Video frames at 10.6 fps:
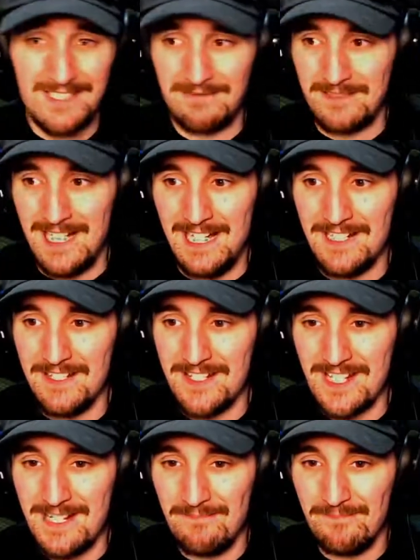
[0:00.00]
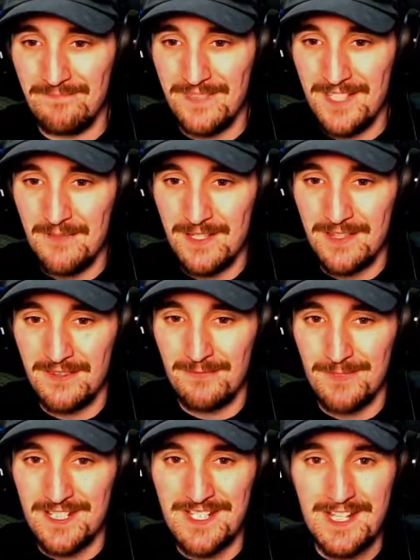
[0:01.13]
kind of the same thing with
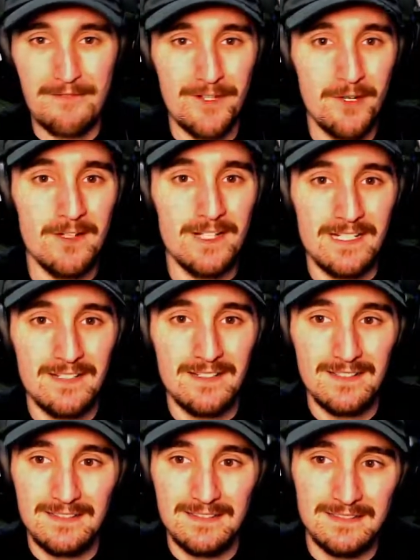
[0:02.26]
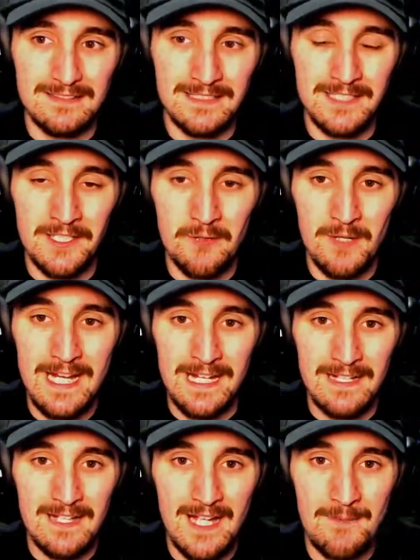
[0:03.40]
Steph Curry in a way.
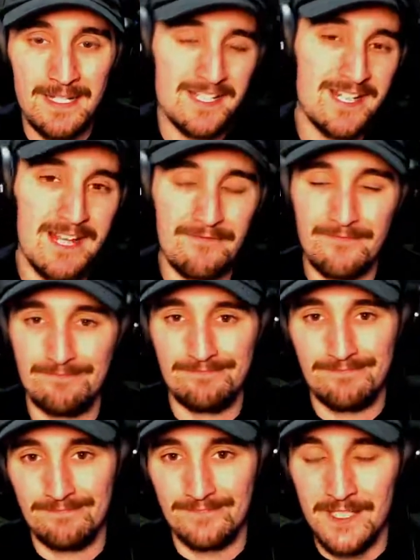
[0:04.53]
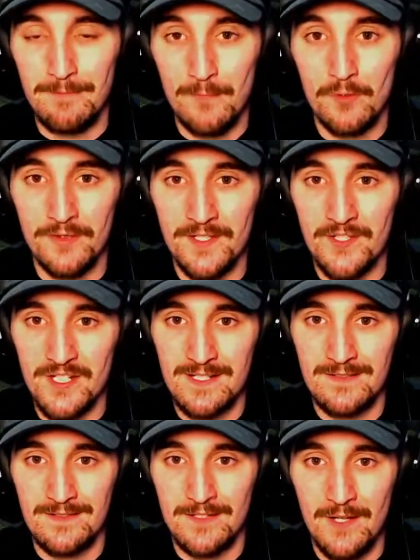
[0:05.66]
I mean, Steph did more than
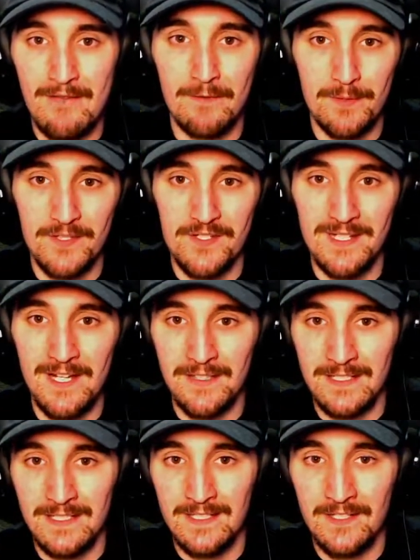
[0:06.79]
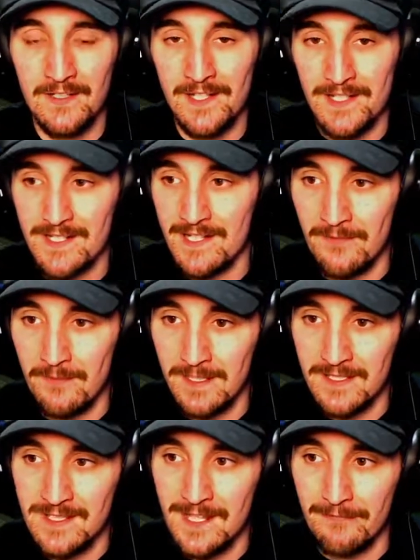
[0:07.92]
just, you know, have a personality and all that stuff. I
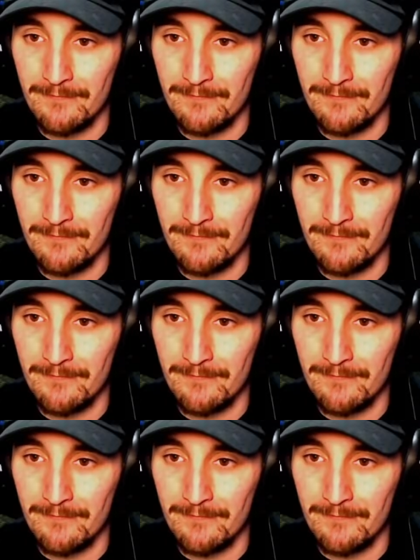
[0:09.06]
mean, Steph